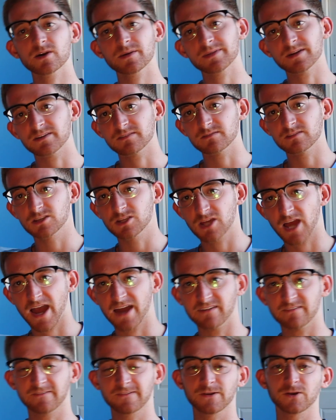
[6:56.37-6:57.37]
and then you had
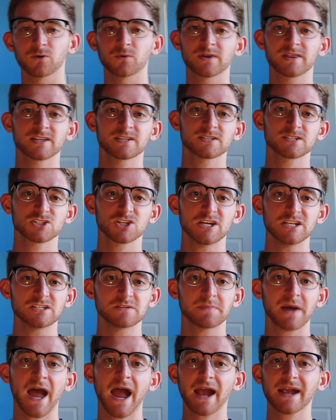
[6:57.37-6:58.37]
to fiddle with it to change
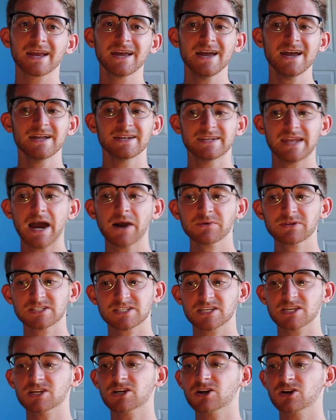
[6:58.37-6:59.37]
it back. Now it's
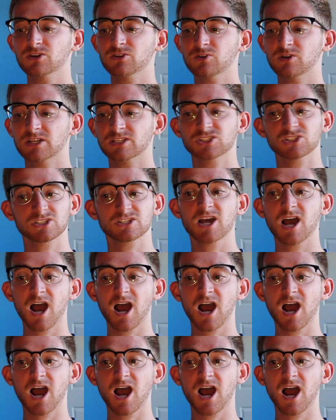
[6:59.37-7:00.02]
here. You can just